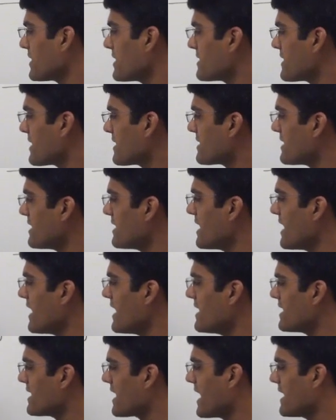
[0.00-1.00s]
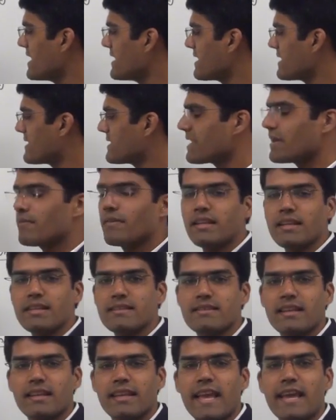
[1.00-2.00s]
68 and 7
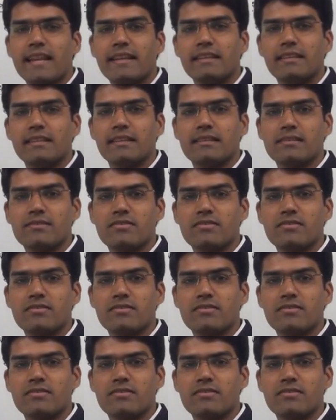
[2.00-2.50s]
is the carry here.